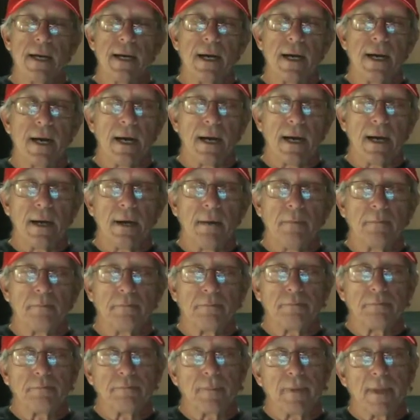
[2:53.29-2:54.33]

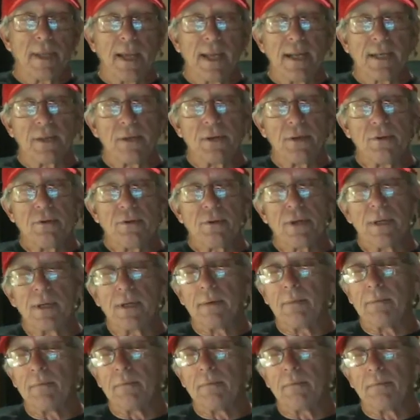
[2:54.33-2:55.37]
that you
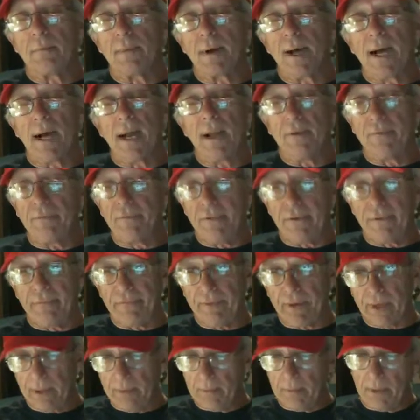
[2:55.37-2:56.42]
can buy of
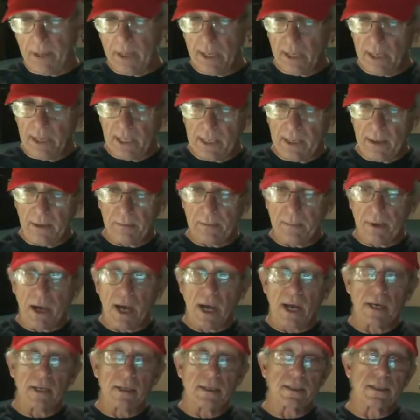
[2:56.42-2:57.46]
15 milliliter
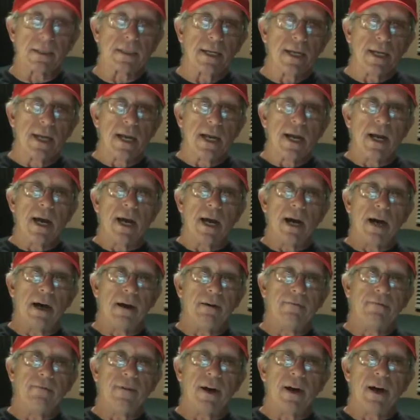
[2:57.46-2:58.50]
bottles
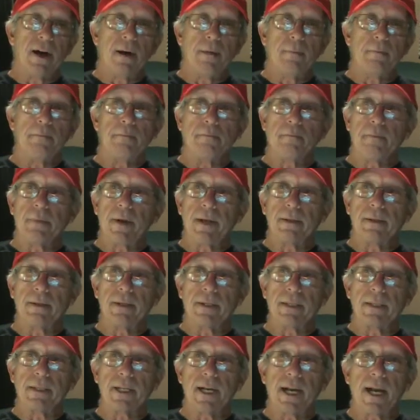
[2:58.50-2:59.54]
of about
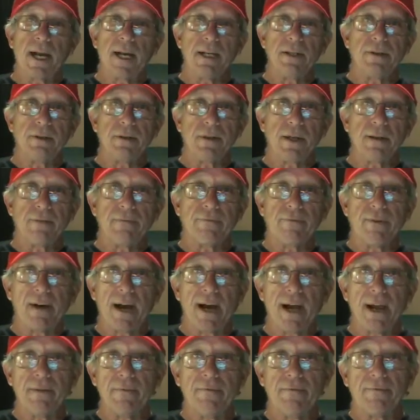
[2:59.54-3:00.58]
this size. You get
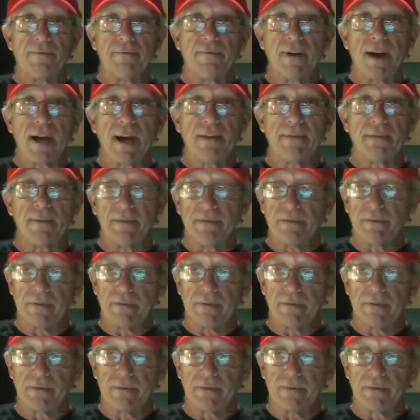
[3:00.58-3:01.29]
five of